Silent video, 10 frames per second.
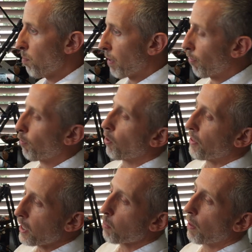but for
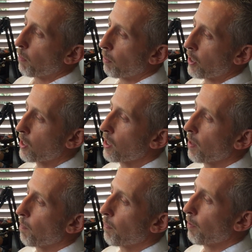this
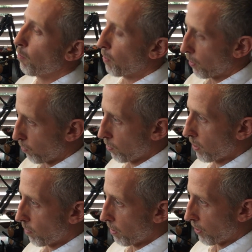purpose, with
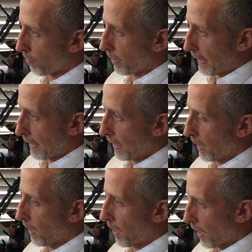rule number 3,
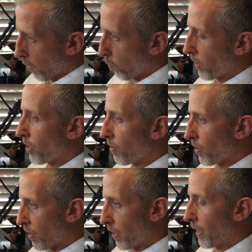I want you to